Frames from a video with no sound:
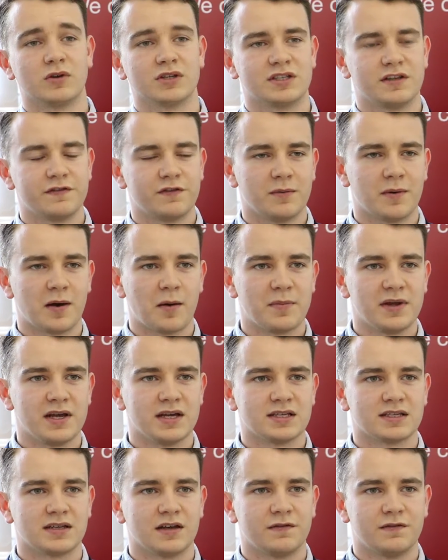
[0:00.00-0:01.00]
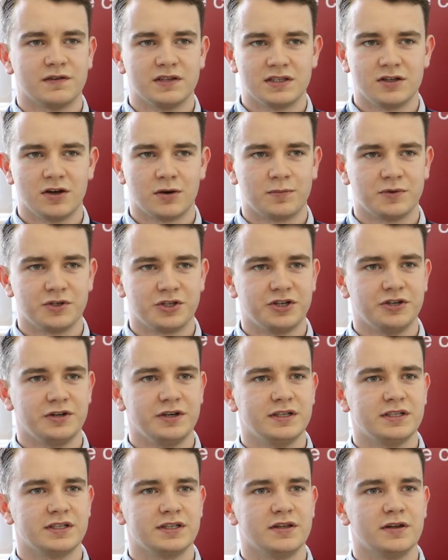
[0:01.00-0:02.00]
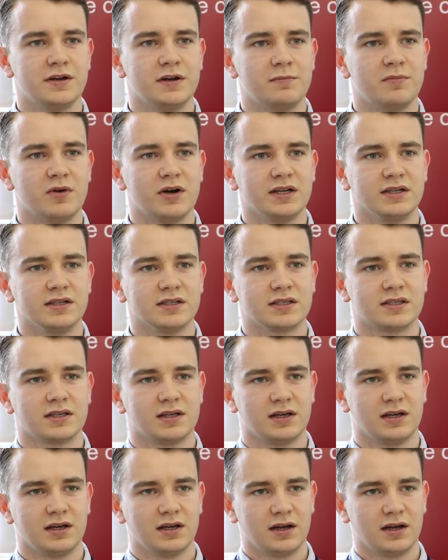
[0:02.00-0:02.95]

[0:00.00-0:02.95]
what's different about BASF is the opportunity that it brings.